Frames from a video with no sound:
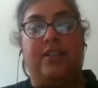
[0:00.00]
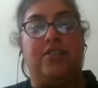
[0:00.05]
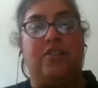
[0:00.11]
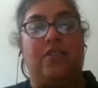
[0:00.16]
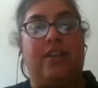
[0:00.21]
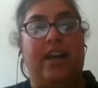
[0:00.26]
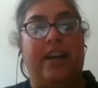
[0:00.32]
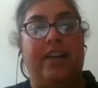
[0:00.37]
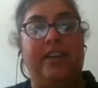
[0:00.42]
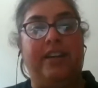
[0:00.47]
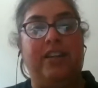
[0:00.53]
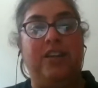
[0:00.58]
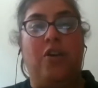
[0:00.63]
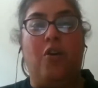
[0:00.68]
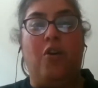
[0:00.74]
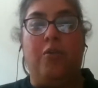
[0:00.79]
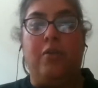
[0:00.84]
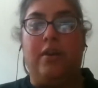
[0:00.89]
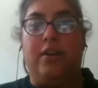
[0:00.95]
So Karan,
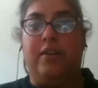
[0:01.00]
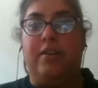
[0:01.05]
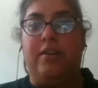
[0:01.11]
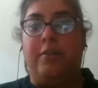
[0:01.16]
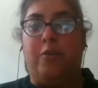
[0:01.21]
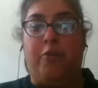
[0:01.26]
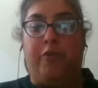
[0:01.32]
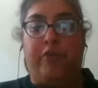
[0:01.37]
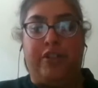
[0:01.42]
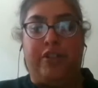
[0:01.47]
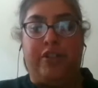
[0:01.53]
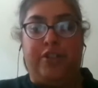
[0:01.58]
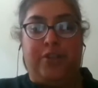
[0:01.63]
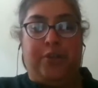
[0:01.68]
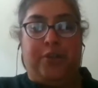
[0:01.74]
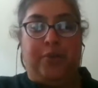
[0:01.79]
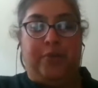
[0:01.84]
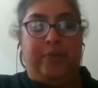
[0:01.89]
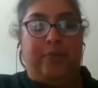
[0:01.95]
over
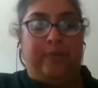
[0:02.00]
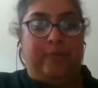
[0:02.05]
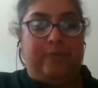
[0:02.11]
to you.